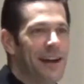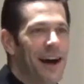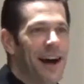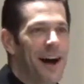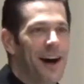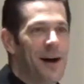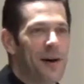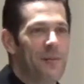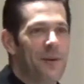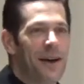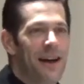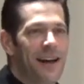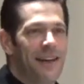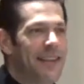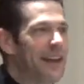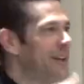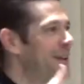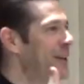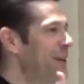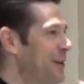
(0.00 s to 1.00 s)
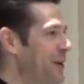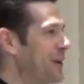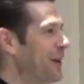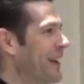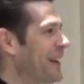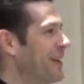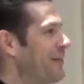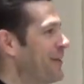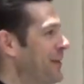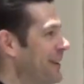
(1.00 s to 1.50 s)
That you do,
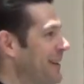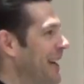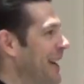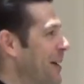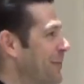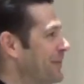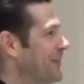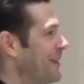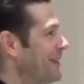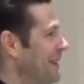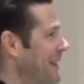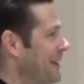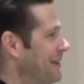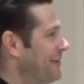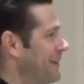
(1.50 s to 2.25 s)
like, if you get up to leave.